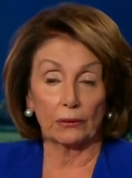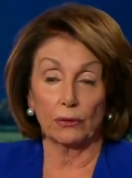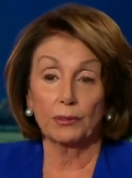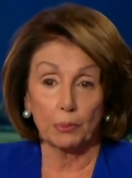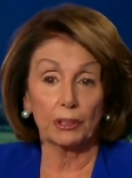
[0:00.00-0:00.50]
I
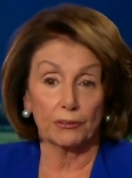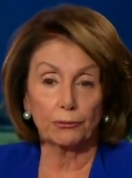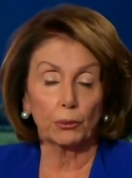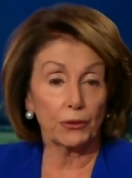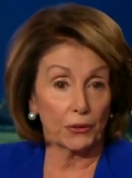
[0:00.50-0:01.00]
don't know if he put it
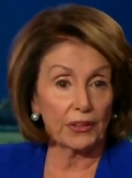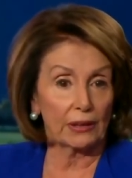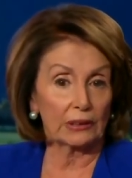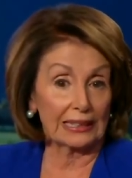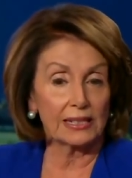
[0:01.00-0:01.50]
forth or
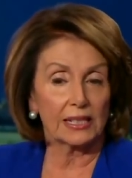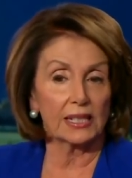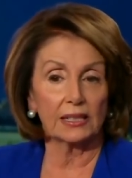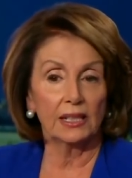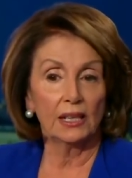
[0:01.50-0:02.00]
they
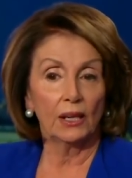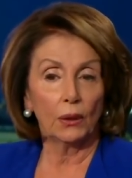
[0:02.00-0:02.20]
leaked it,